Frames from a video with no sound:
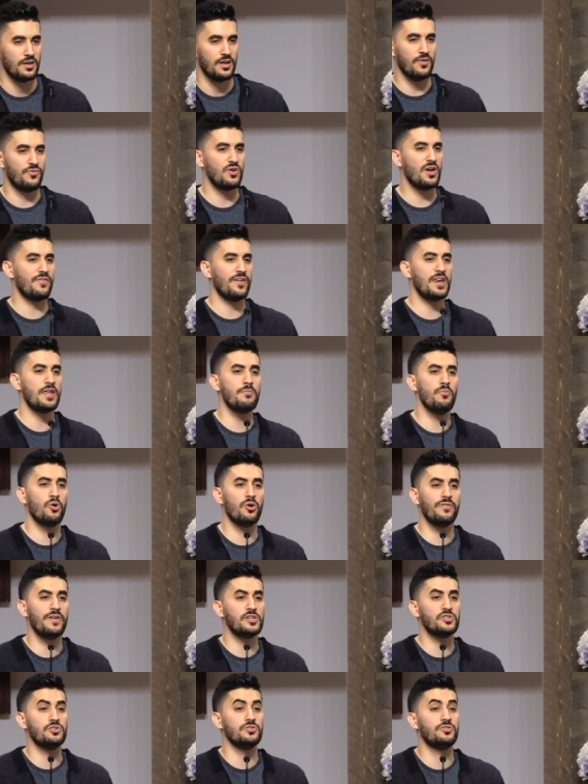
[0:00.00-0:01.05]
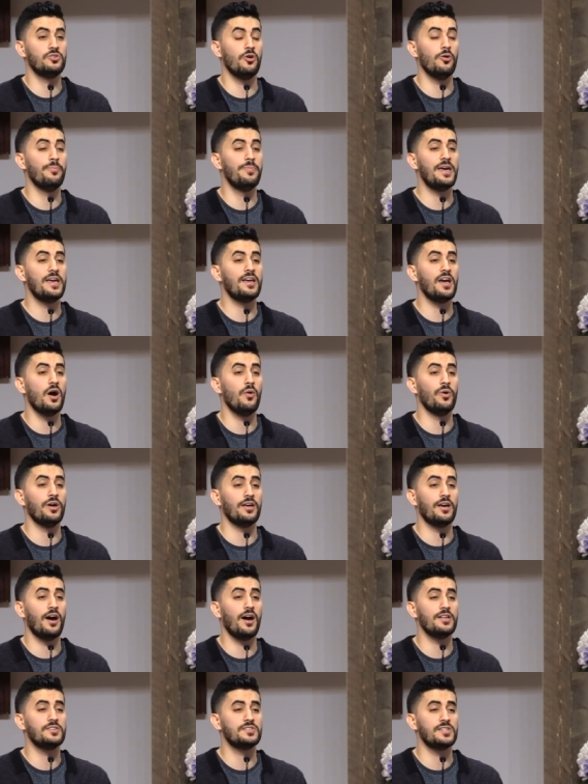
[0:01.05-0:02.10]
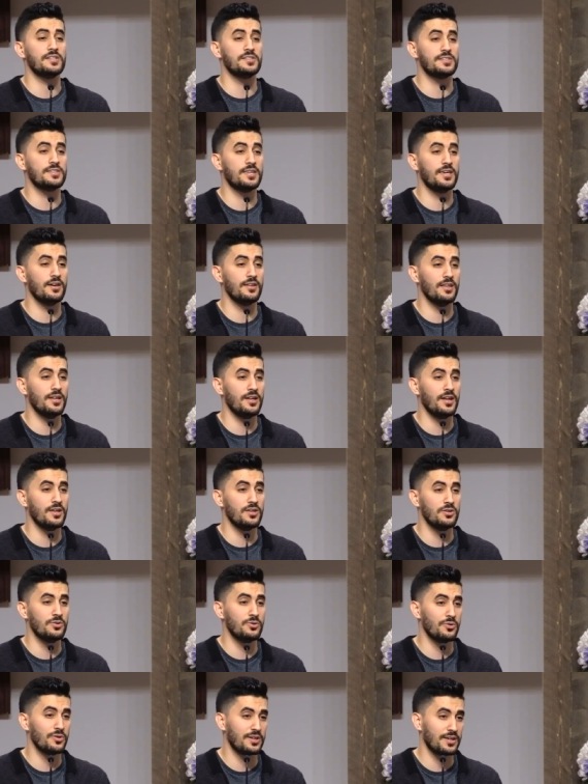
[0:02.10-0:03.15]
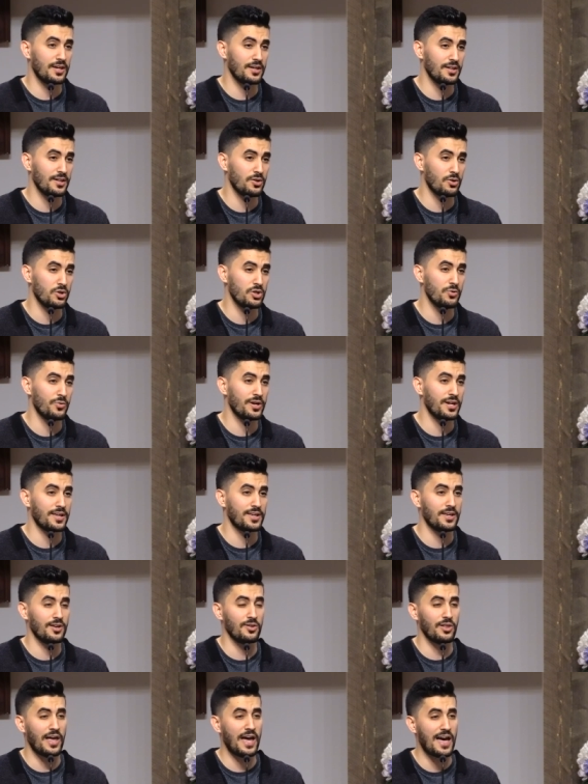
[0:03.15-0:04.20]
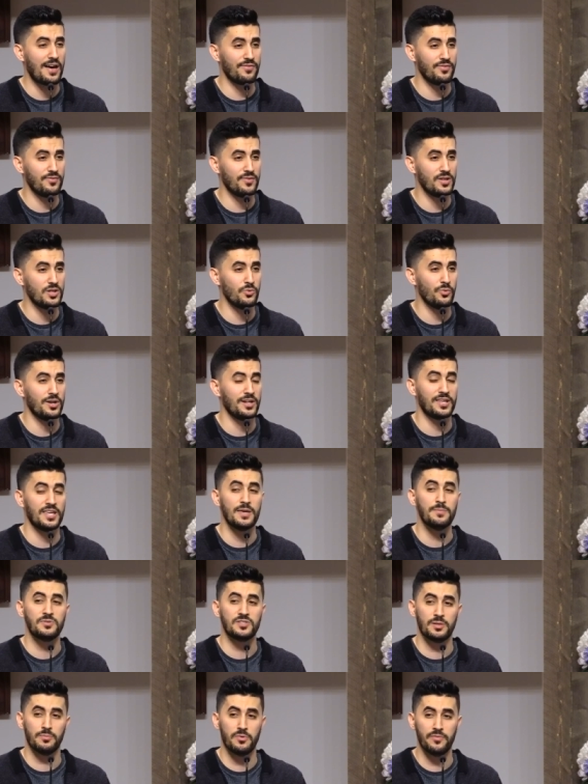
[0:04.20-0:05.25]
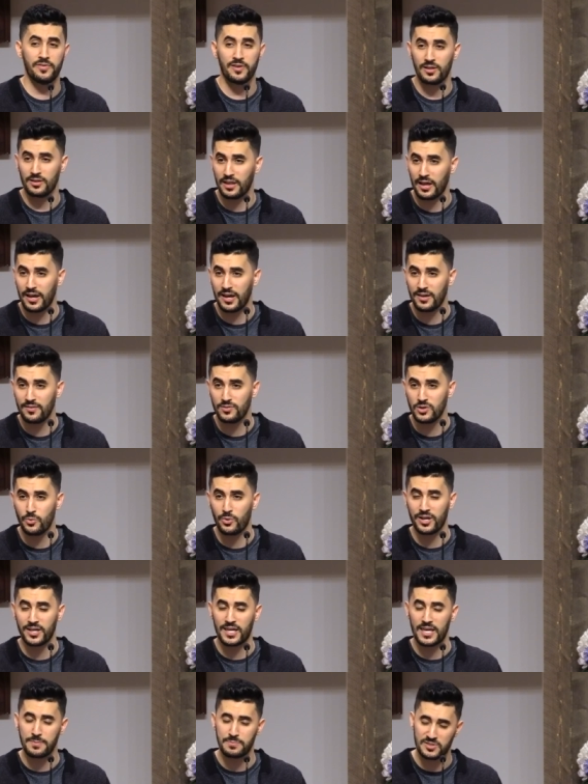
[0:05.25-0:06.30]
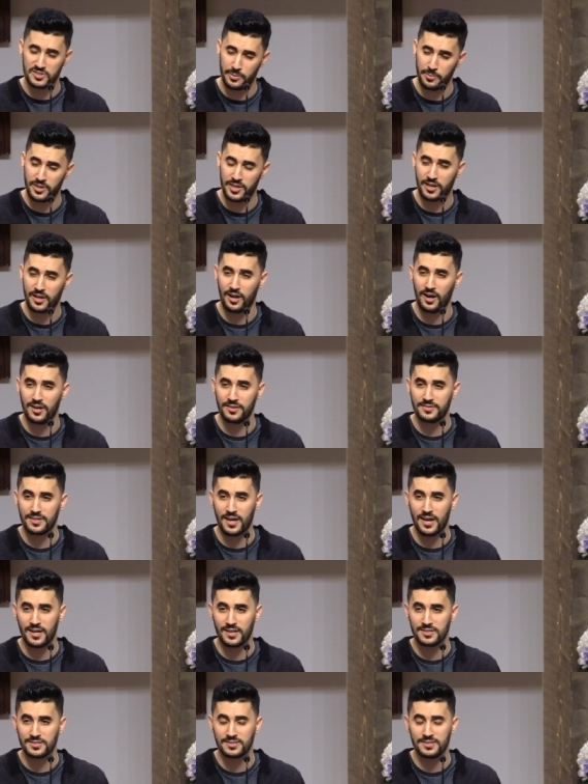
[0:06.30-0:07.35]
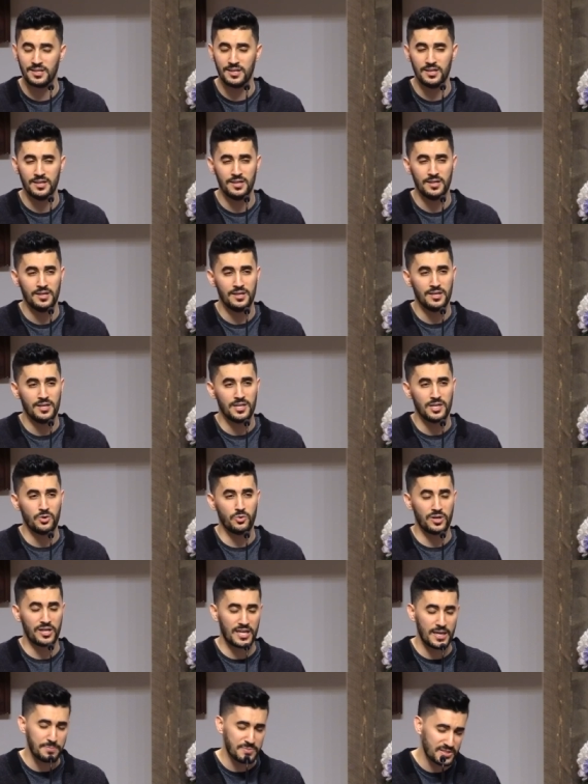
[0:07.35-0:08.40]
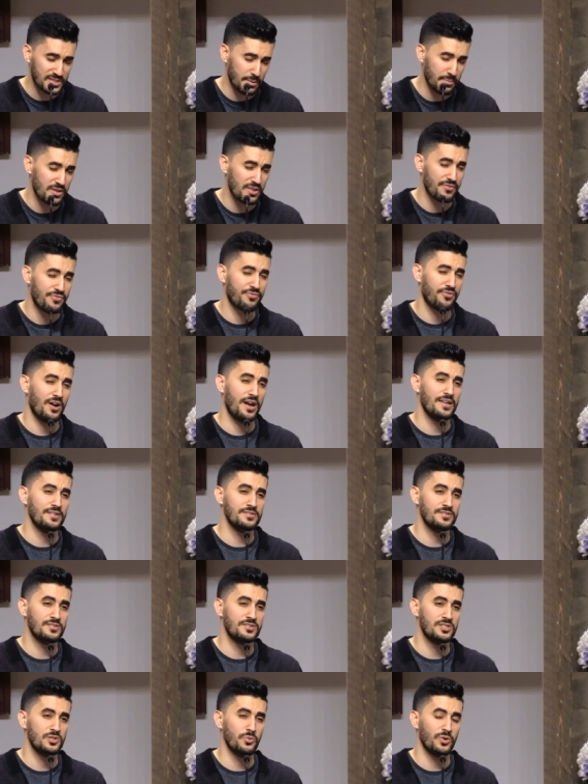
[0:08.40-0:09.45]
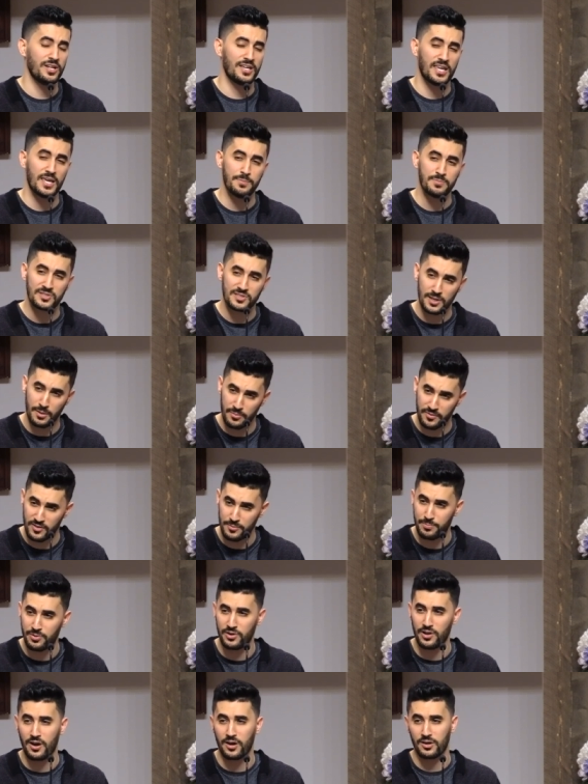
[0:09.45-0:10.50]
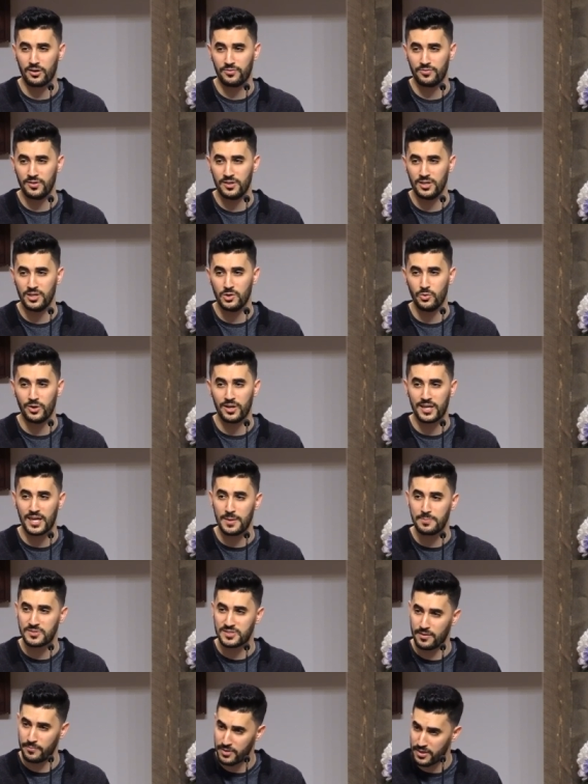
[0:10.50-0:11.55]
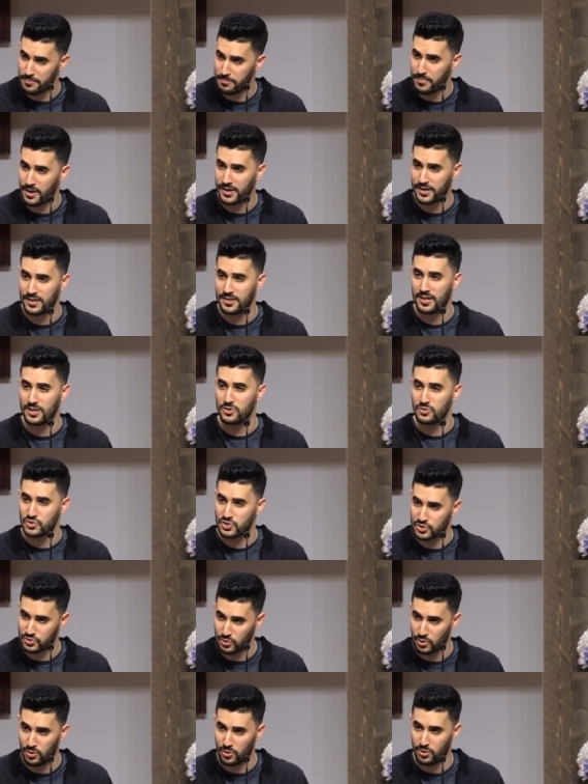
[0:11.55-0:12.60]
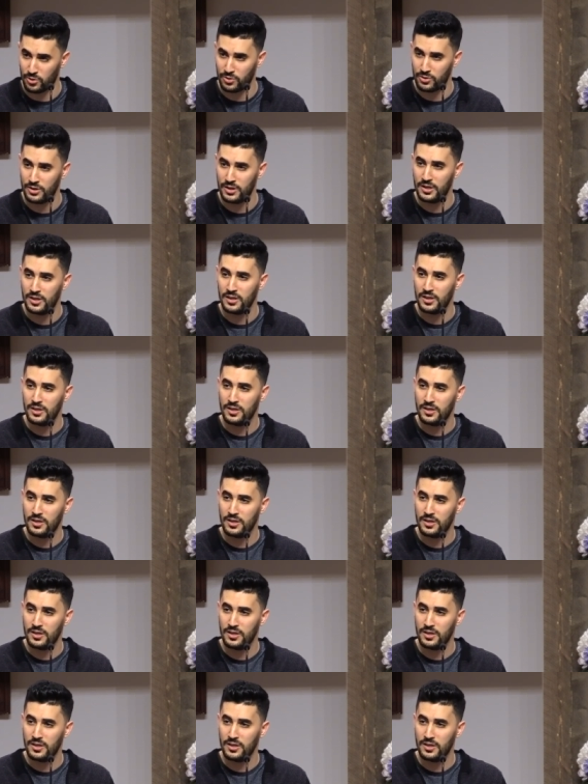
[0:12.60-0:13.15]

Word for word: If you have any motivation to obey God, when God says kill it and you don't kill it, or you want to kill half of it, you want to keep some of it alive, you want to keep some of the contacts, you want to keep some of the friends. You want to keep some of the pornography. You want to keep some of the money that you stole.